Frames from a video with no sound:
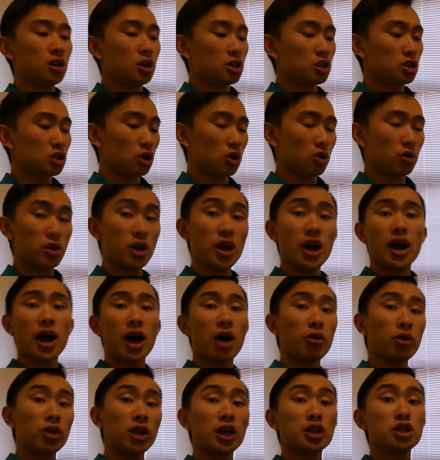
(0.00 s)
So yeah, I
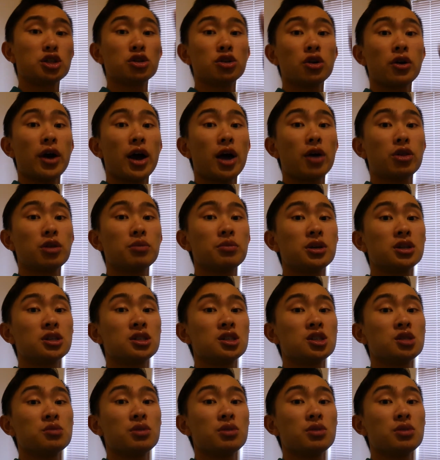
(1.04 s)
will let you know how the business